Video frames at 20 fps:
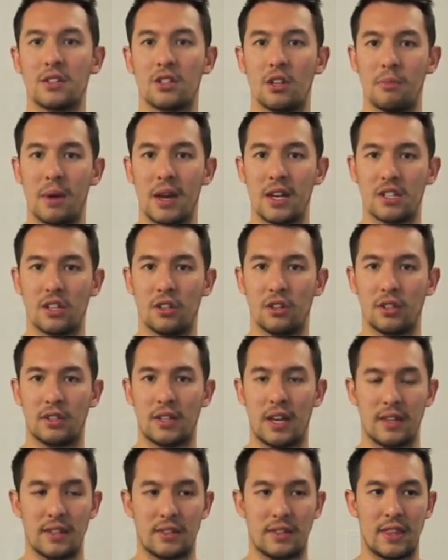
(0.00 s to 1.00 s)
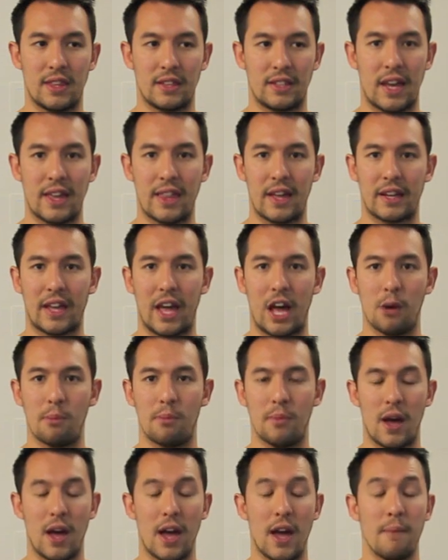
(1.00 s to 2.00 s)
So make sure you get
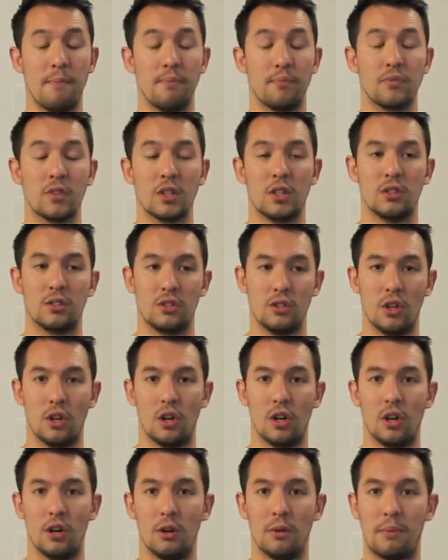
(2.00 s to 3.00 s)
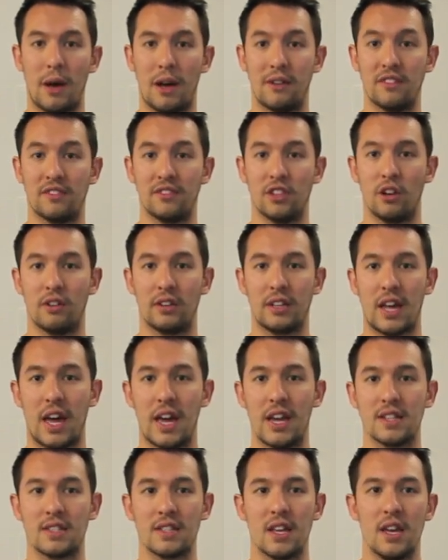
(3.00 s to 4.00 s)
that your pelvic floor
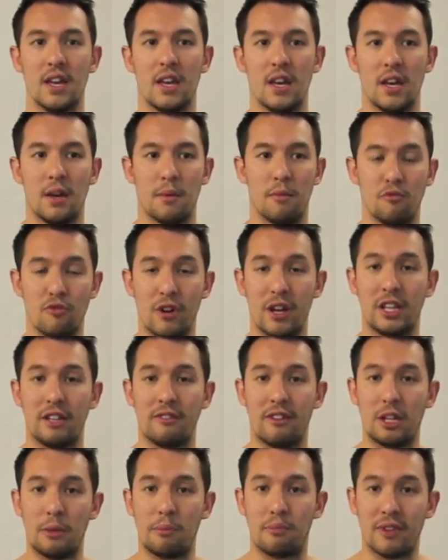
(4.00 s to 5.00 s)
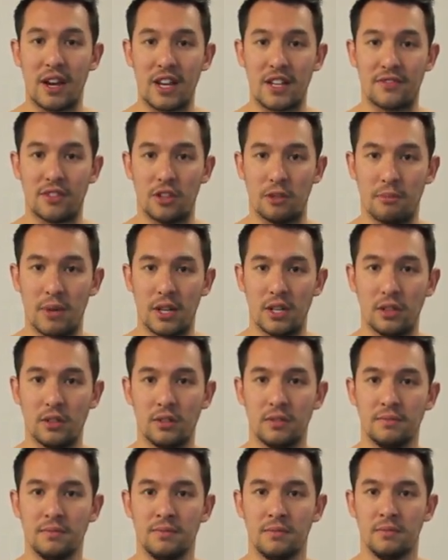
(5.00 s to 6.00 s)
engaged, really brace for the
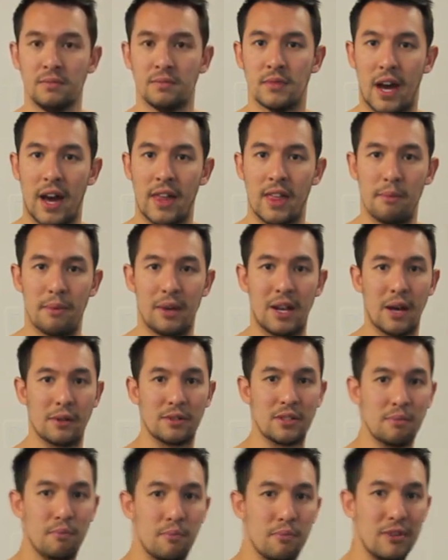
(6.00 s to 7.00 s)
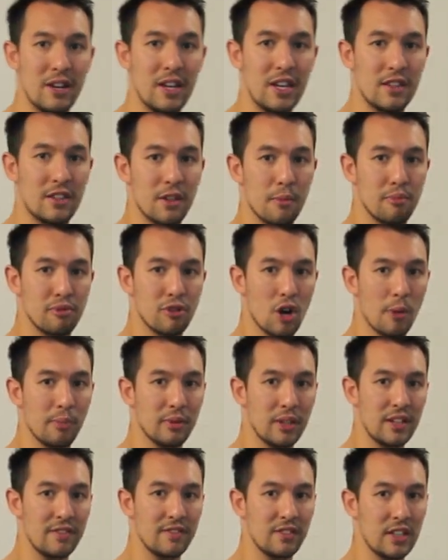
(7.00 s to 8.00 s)
middle, and then being able to breathe
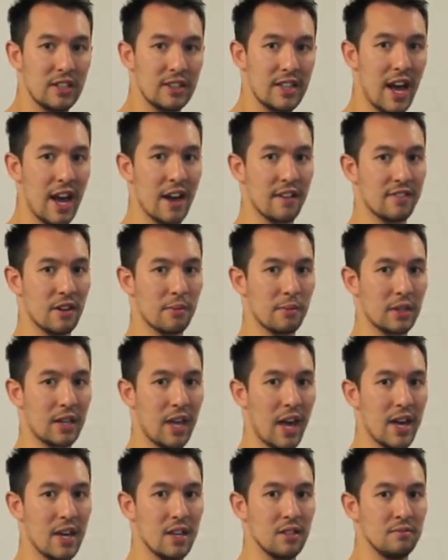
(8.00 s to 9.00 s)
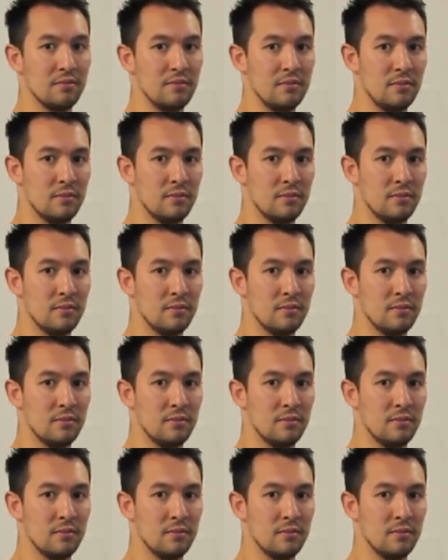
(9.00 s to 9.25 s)
properly through your diaphragm, okay?